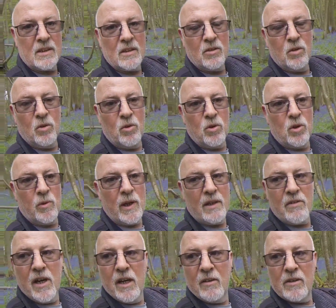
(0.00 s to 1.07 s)
All the way
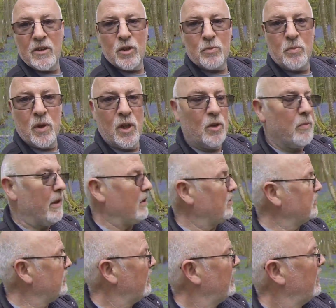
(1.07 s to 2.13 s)
around, just
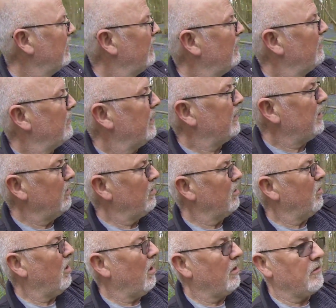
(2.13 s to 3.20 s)
Bluebells. They do go
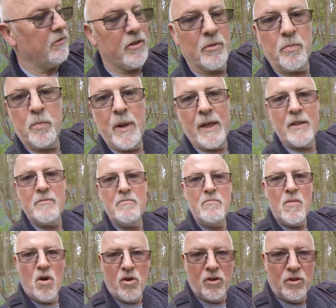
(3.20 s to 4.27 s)
on for about a
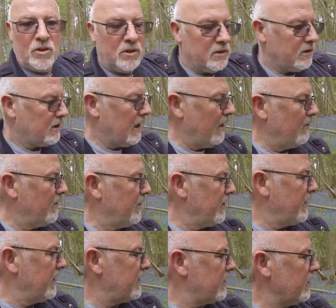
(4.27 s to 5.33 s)
mile down in the
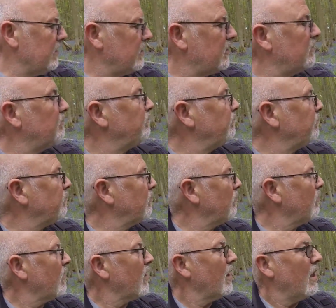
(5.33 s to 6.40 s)
distance.
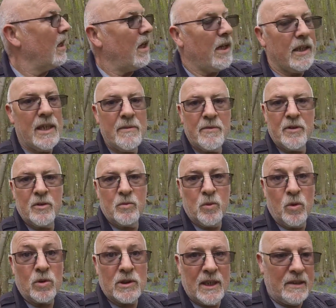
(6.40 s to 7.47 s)
And I am going to
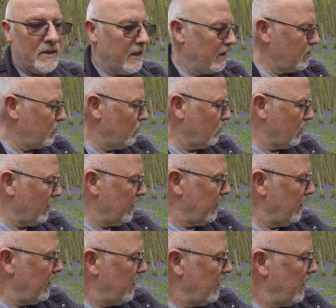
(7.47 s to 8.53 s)
walk down there shortly.
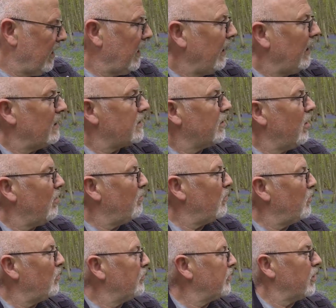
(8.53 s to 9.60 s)
It's a lot
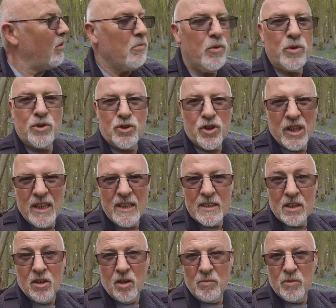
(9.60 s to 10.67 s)
more, there's a lot more trees
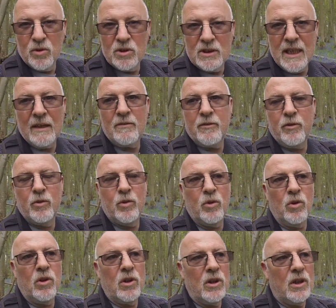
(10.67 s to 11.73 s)
and a lot more deadfall.